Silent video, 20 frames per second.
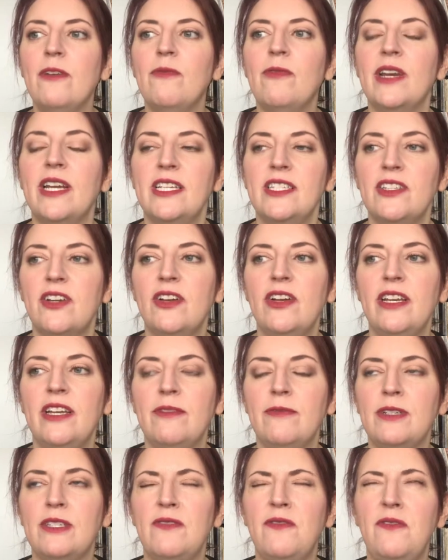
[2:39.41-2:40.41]
When I started,
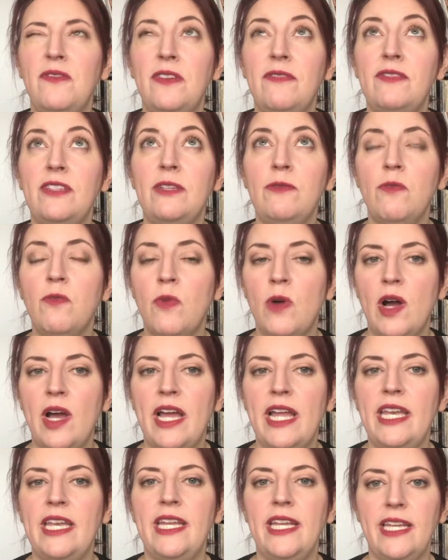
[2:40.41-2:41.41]
it was 51.